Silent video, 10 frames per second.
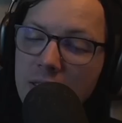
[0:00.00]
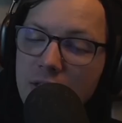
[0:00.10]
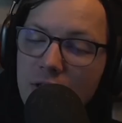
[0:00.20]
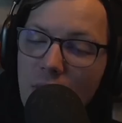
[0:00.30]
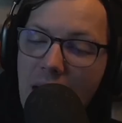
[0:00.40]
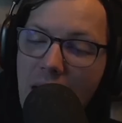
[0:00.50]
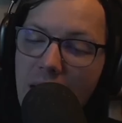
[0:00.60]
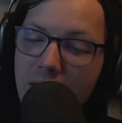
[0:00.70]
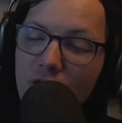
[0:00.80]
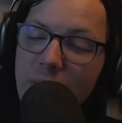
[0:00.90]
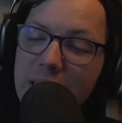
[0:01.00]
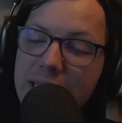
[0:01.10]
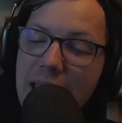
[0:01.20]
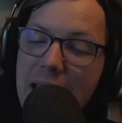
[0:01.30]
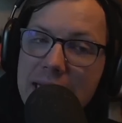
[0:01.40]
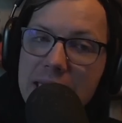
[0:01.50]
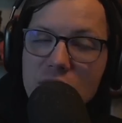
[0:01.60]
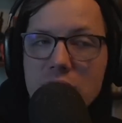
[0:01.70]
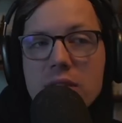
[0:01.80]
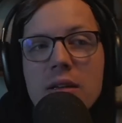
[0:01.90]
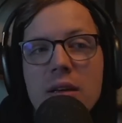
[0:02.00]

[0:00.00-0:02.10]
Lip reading: You are. You're a big gay lizard.